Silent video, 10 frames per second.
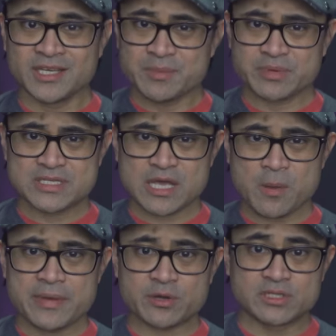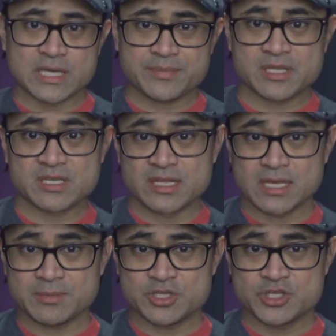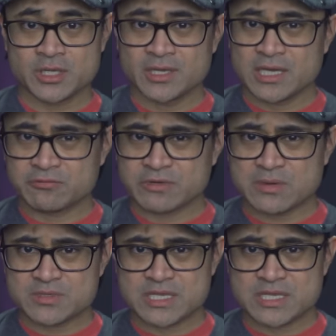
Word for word: It brings out better depth to the image and rounds